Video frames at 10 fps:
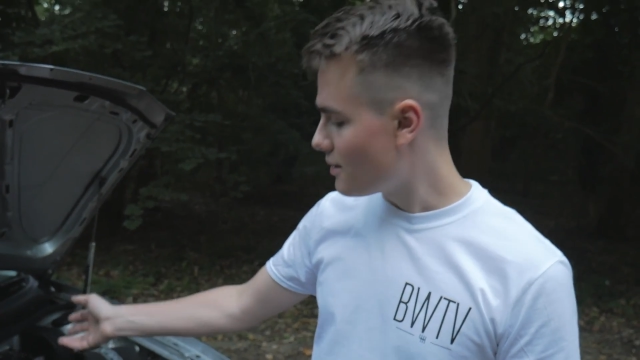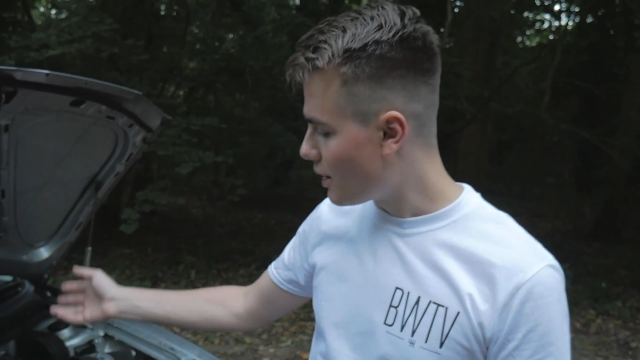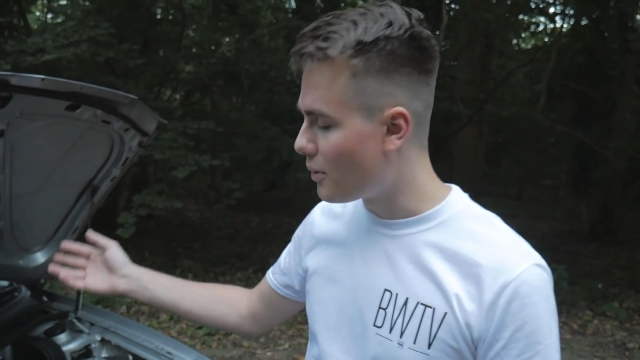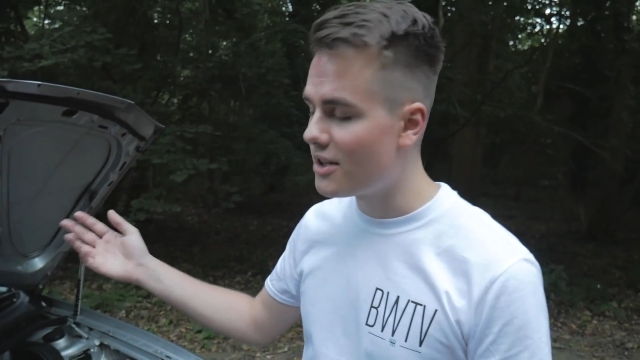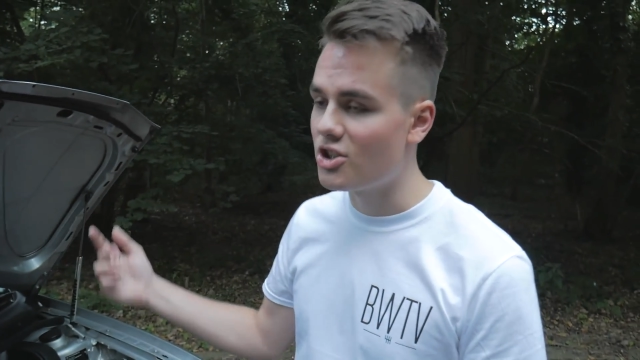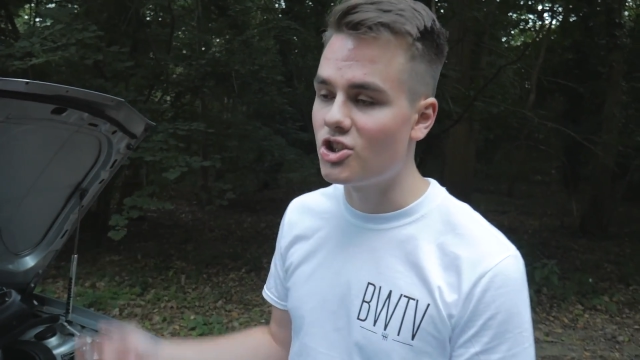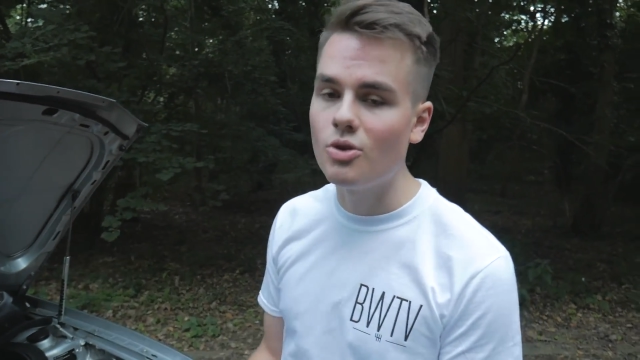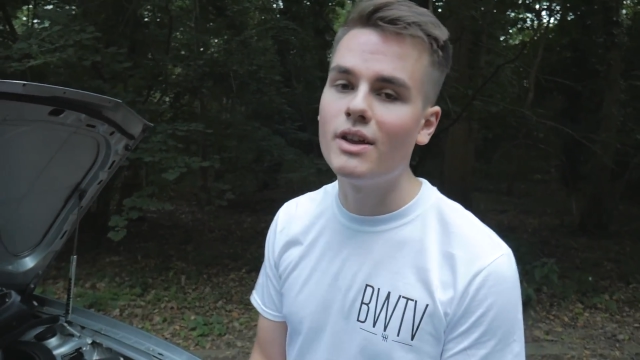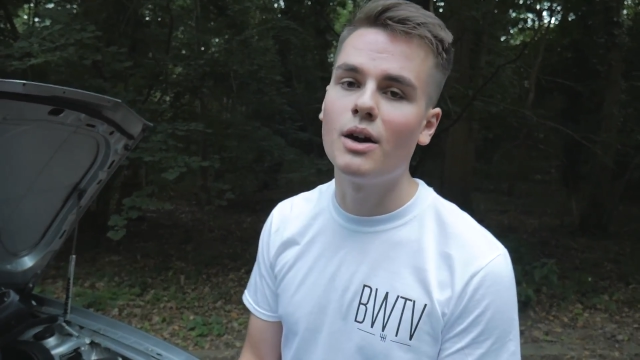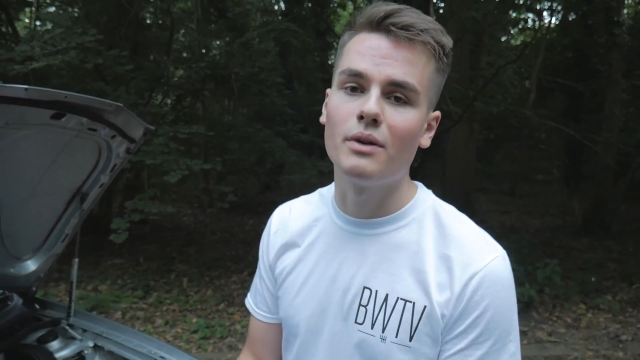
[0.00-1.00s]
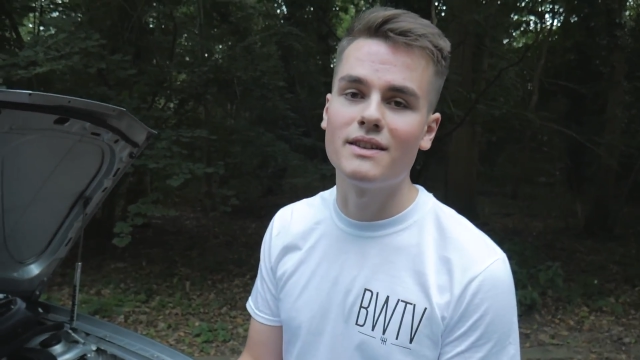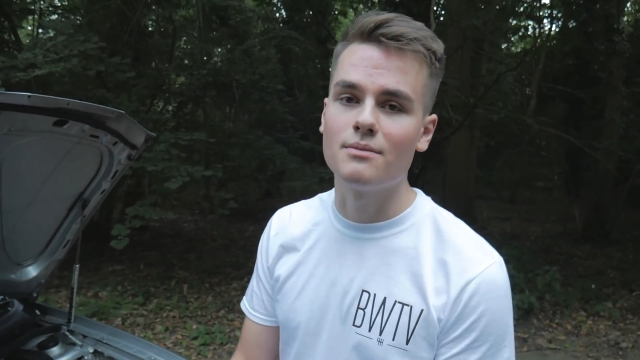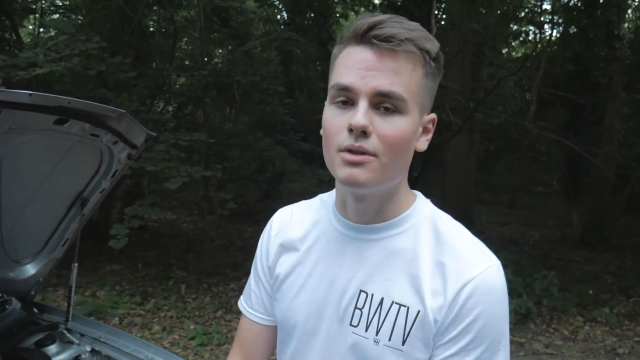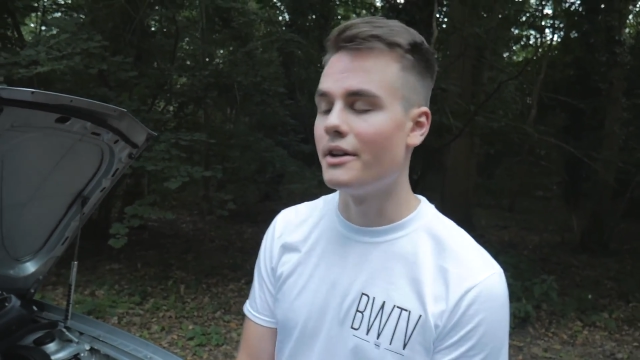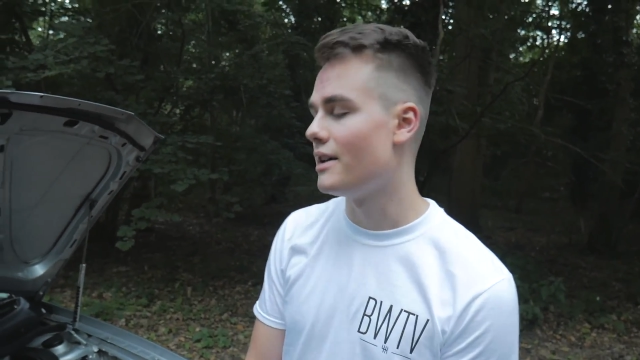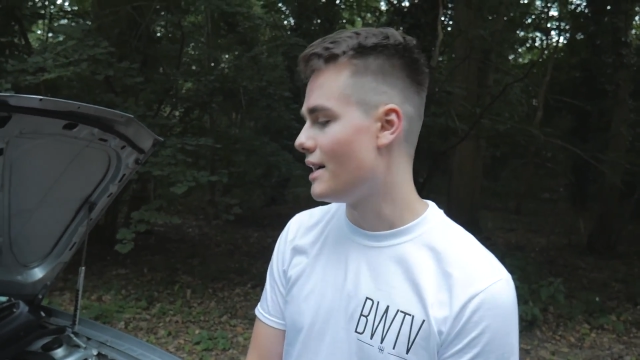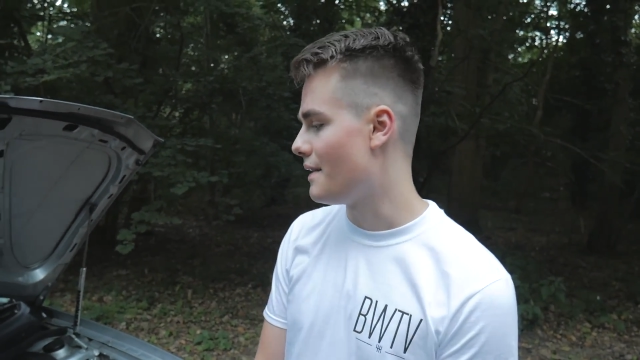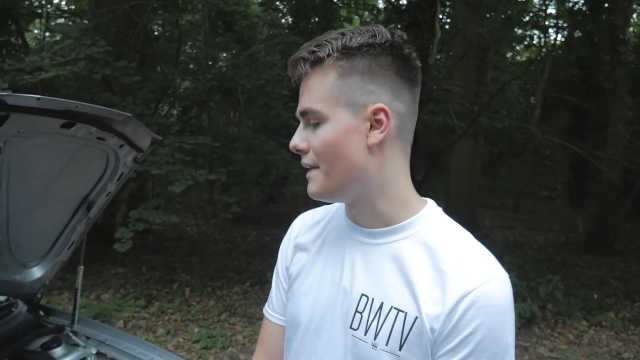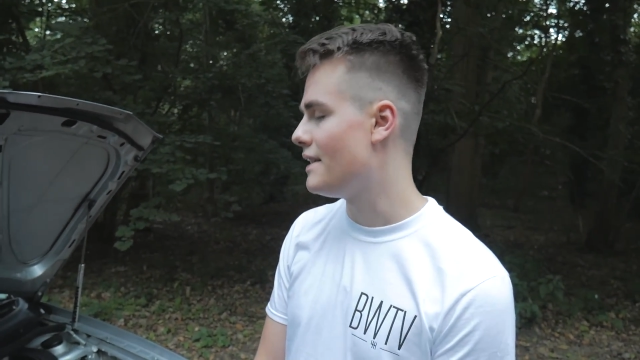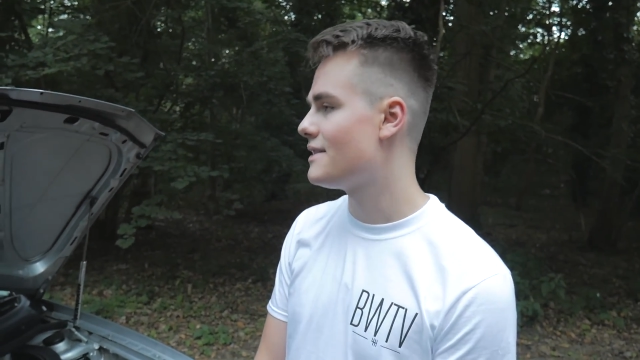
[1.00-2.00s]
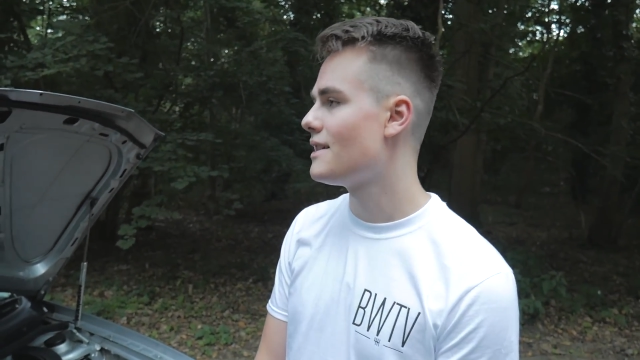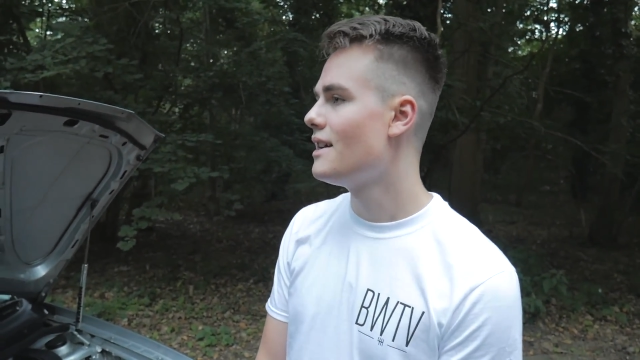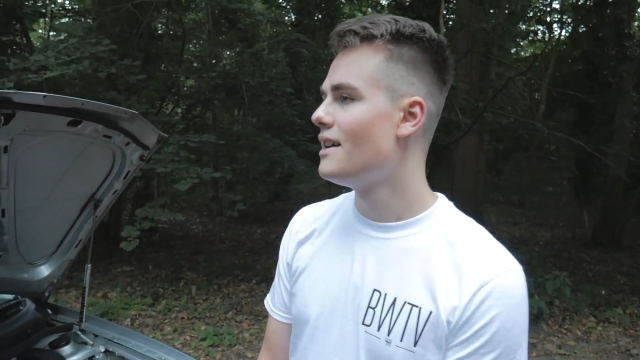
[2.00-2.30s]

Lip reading: I wanted to tune it, I wanted to mod it, and this,